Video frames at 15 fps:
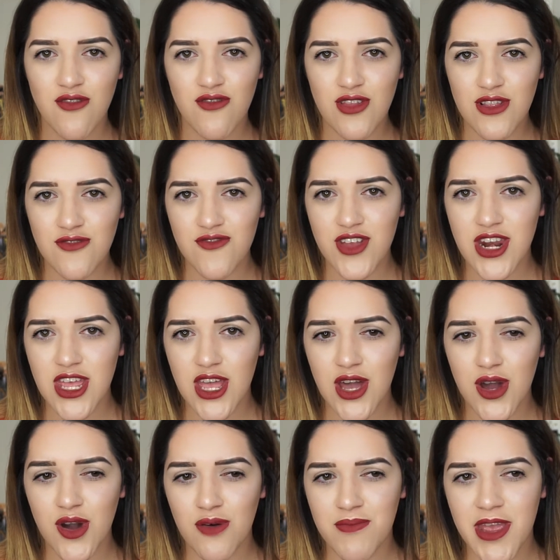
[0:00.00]

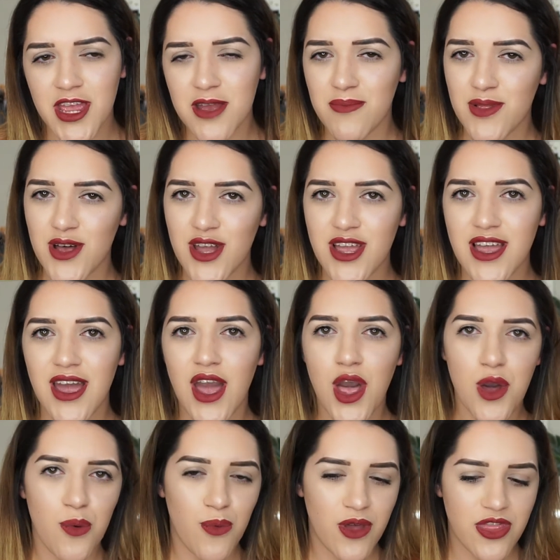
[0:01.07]
video, makeup look
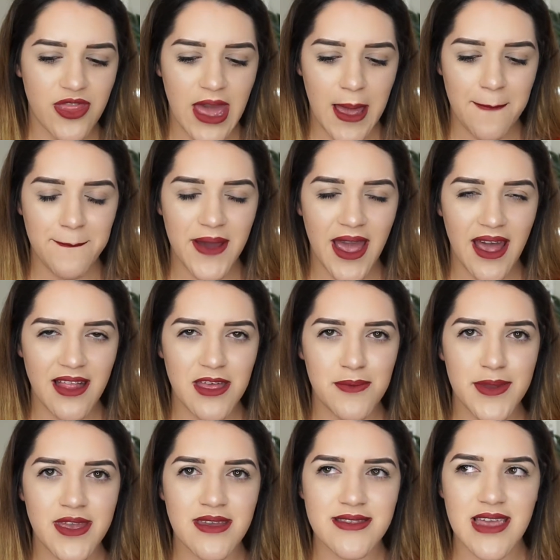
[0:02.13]
with that palette
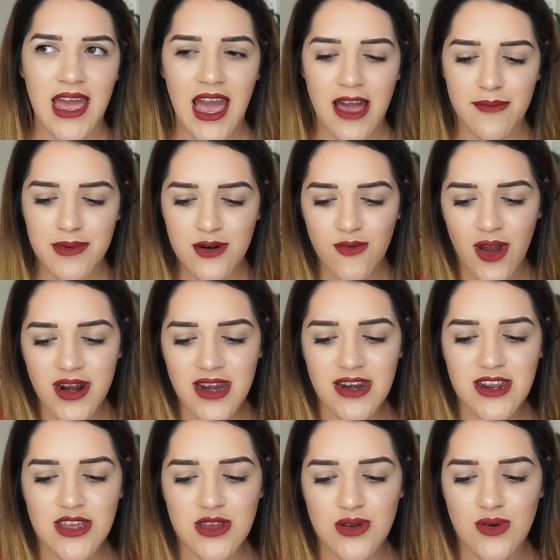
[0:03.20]
because I have been
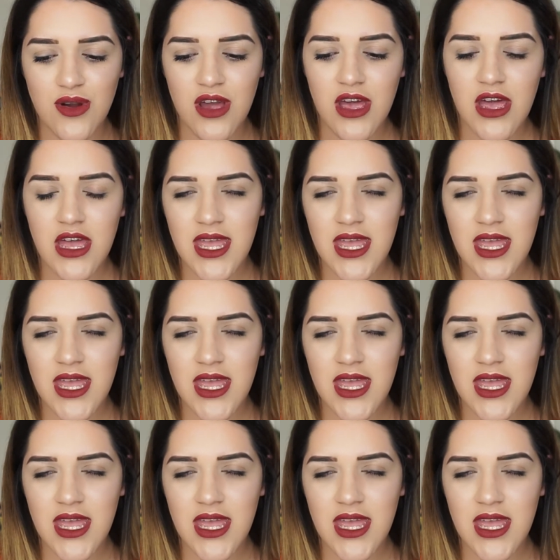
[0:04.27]
wanting to